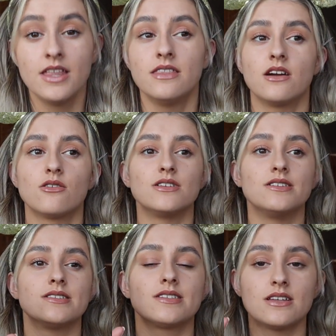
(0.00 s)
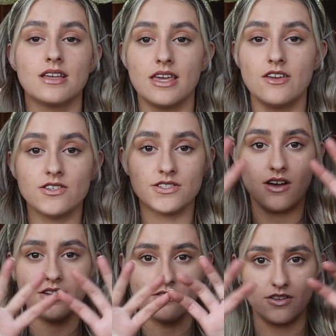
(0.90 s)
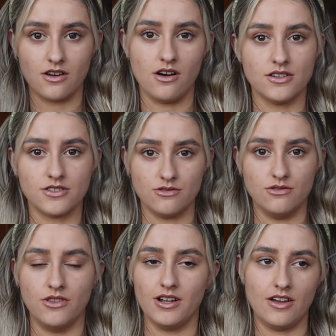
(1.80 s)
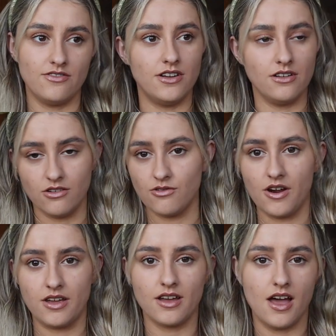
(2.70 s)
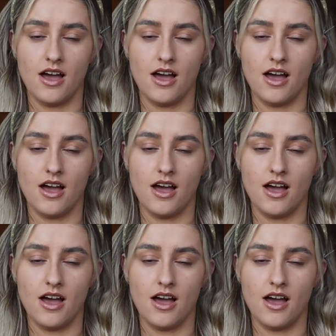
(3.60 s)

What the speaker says: there is either side of the castle, on the left and on the right,